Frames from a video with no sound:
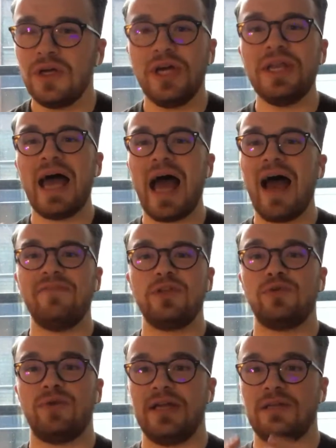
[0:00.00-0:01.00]
you're going to have
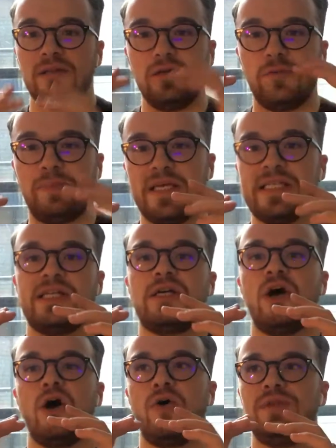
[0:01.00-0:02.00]
to write the little piece of
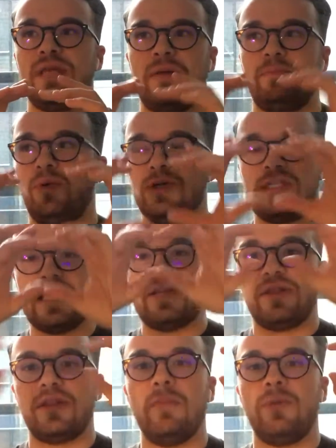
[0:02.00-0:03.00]
code that puts like
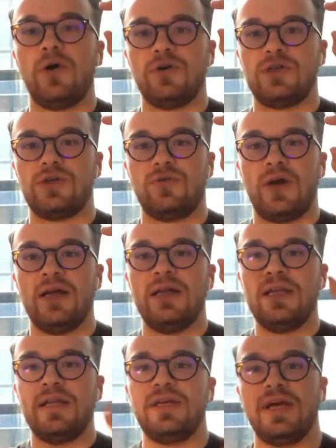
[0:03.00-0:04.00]
the numbers, right?
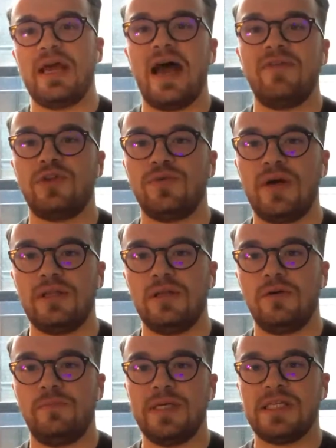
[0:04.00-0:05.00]
And then you're going to have to write the
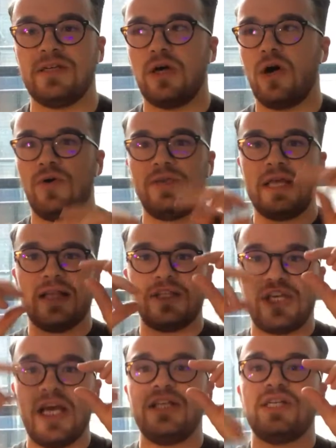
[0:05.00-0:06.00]
little piece of code
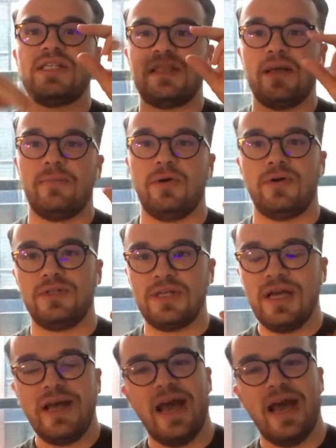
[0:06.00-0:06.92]
that changes the numbers.